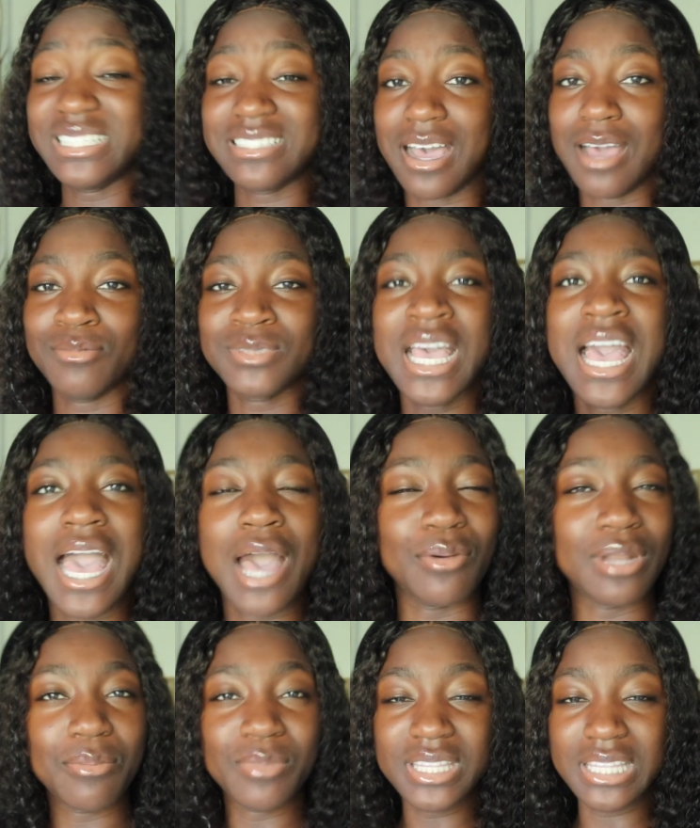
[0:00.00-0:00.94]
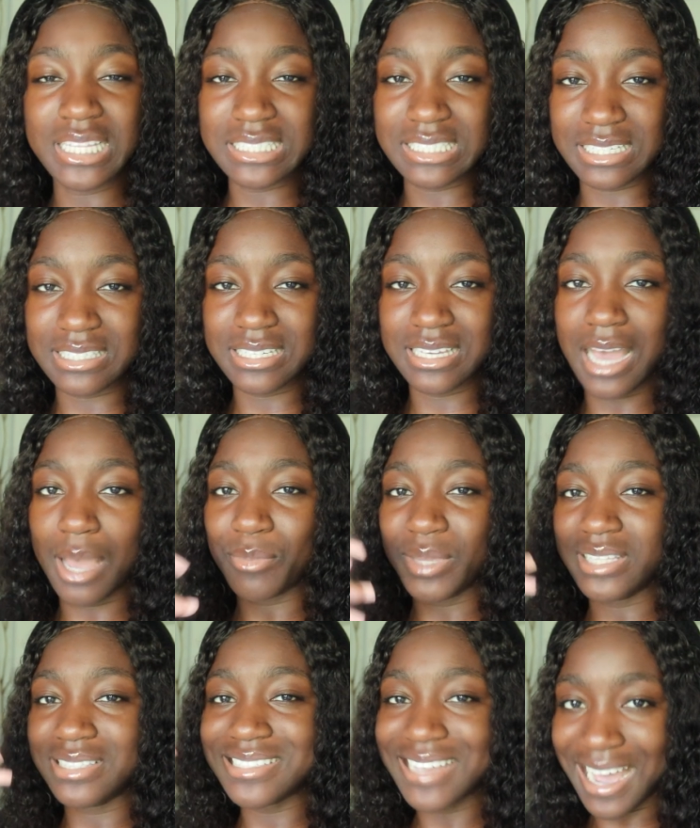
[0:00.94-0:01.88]
times. And when I mean the city, I
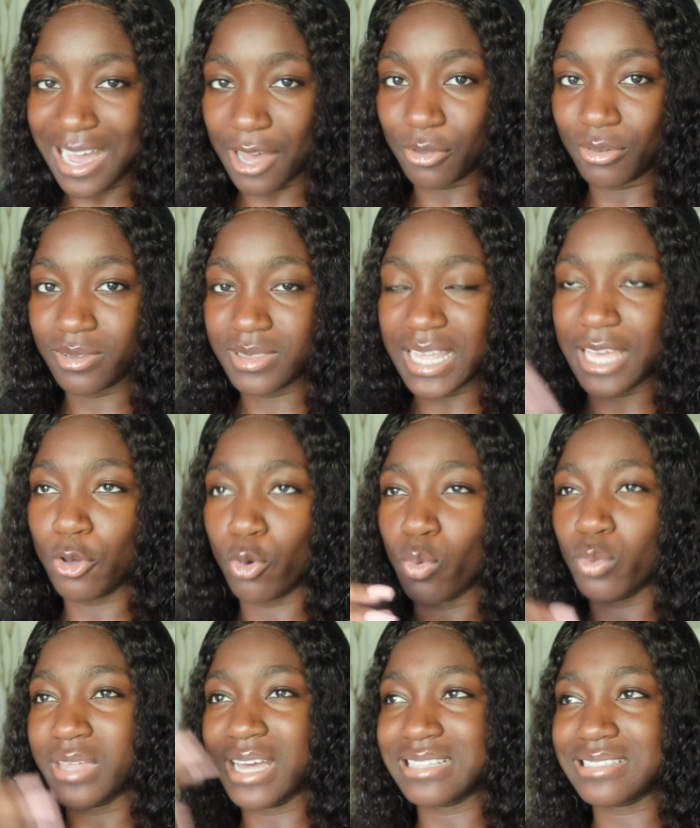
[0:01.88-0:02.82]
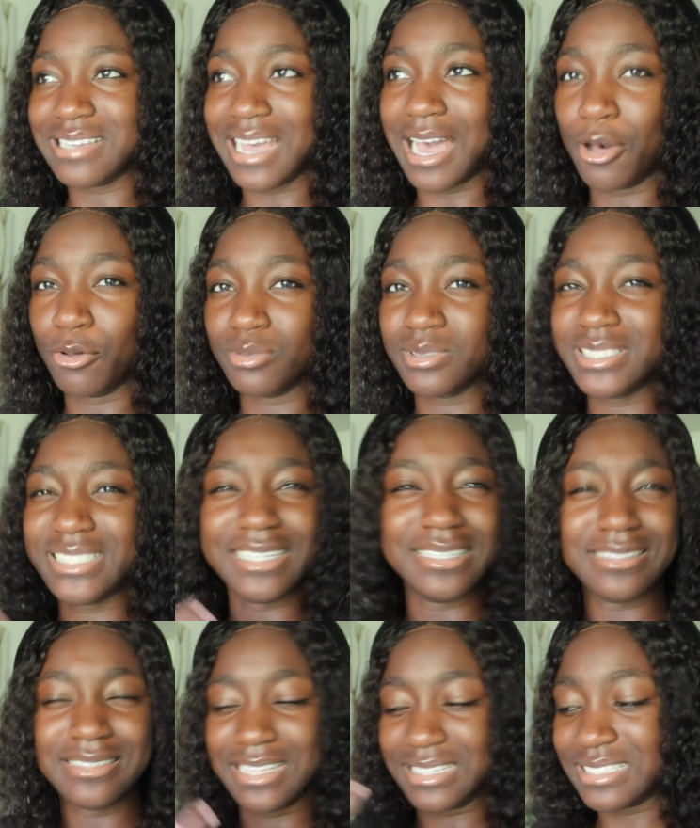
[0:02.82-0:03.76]
mean town. They call their town
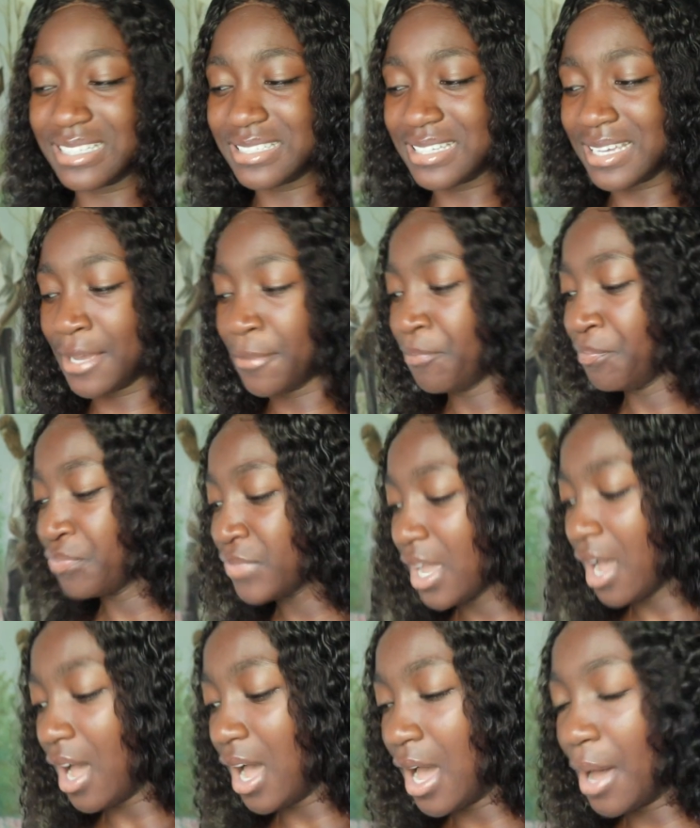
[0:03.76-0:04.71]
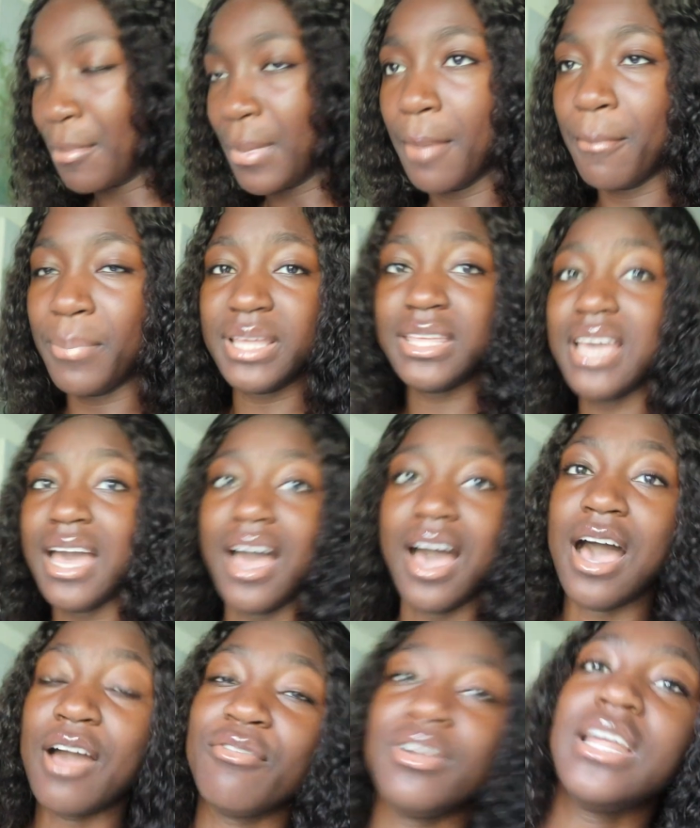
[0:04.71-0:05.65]
the city. But yeah,
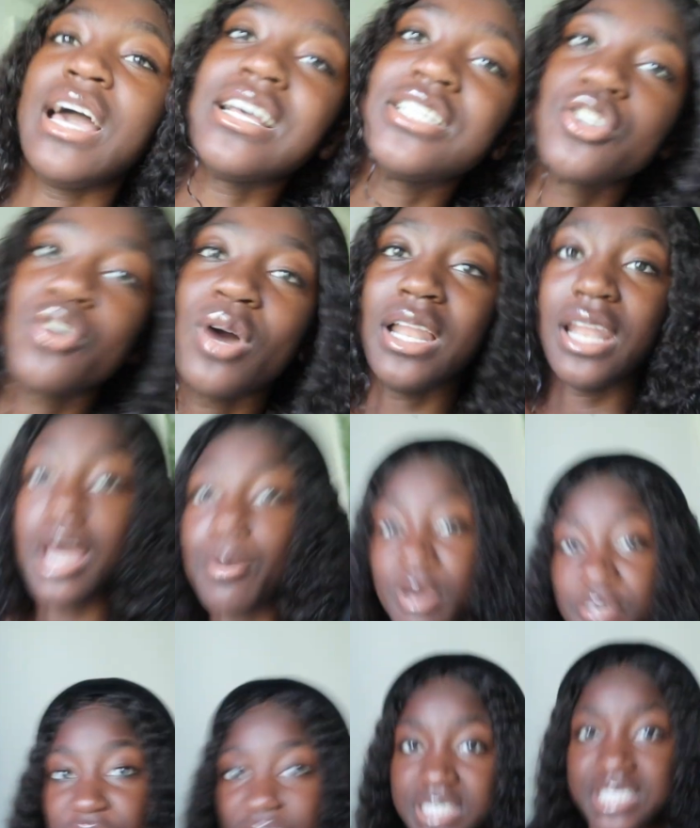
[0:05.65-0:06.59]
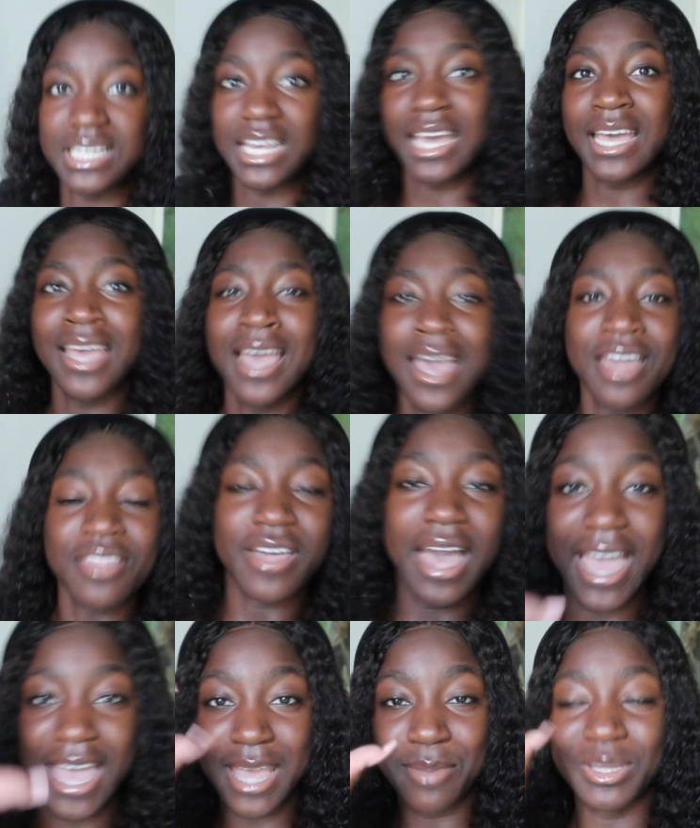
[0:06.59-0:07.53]
I really actually quite like my fit today.
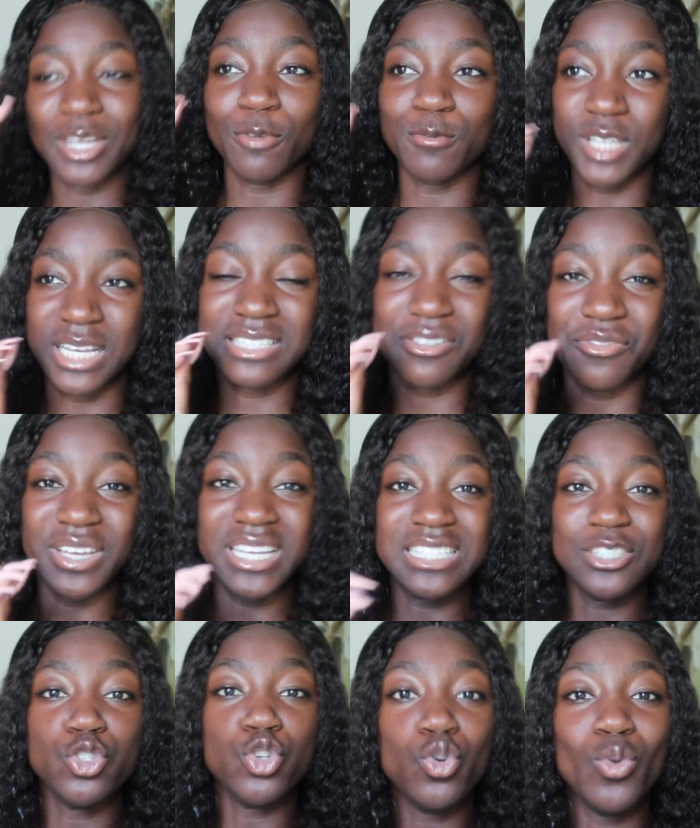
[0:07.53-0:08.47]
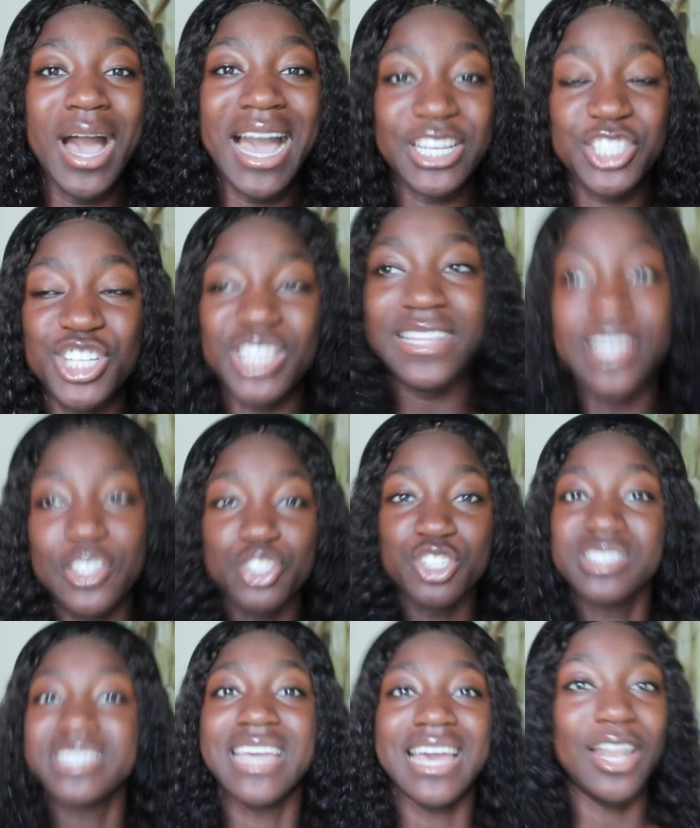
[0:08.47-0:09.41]
The aim and objective is to actually
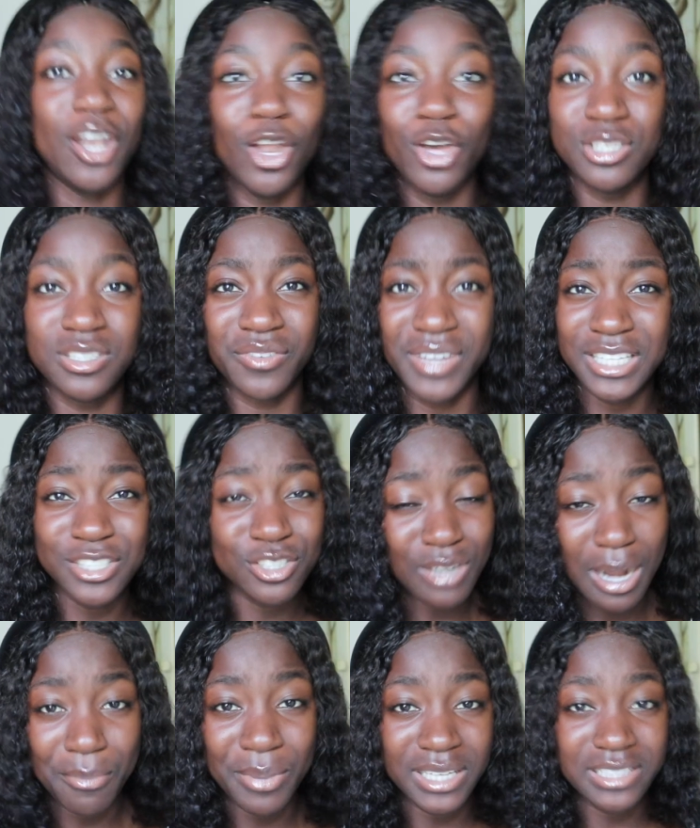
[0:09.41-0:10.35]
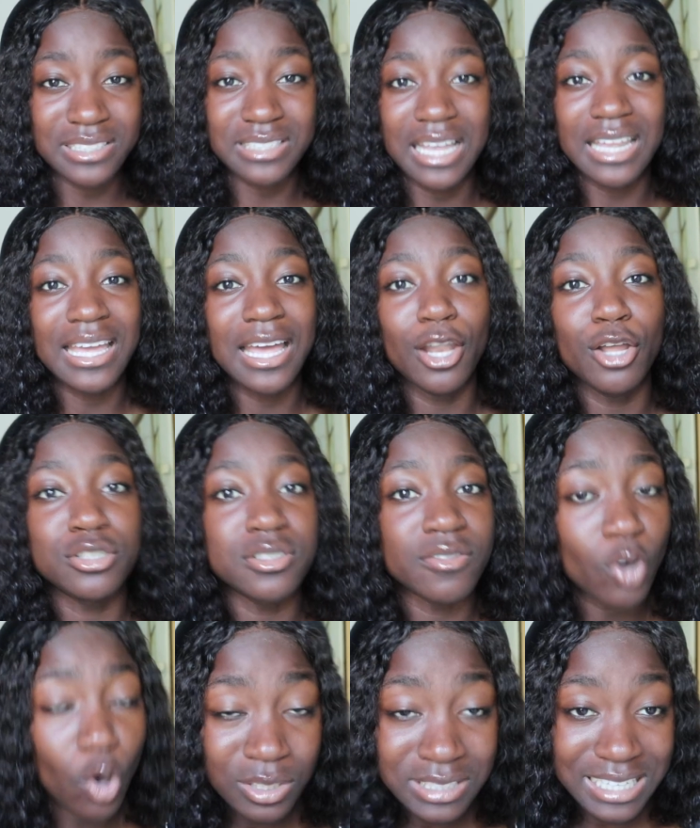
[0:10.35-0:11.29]
just get loads of Instagram pictures and get loads
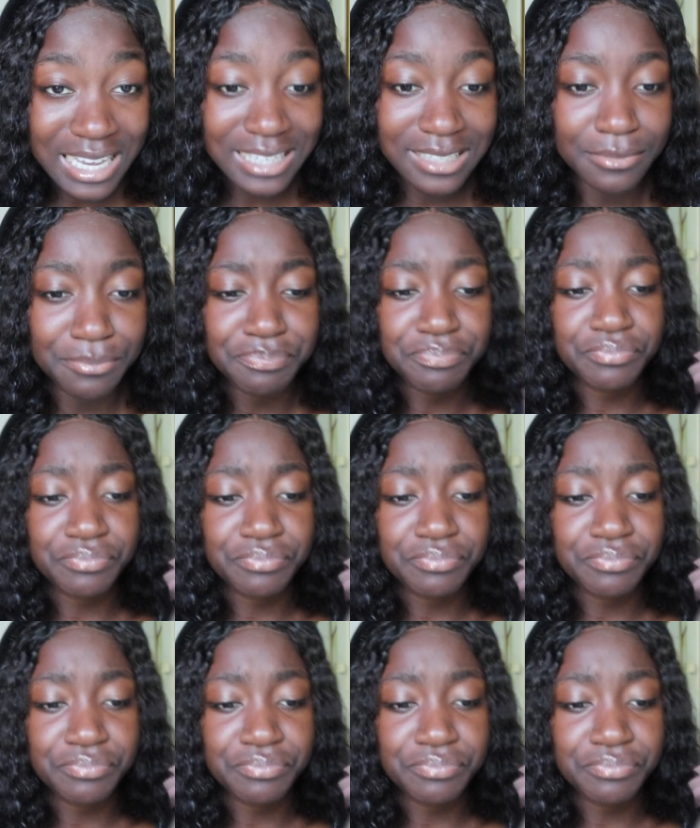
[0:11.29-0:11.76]
of content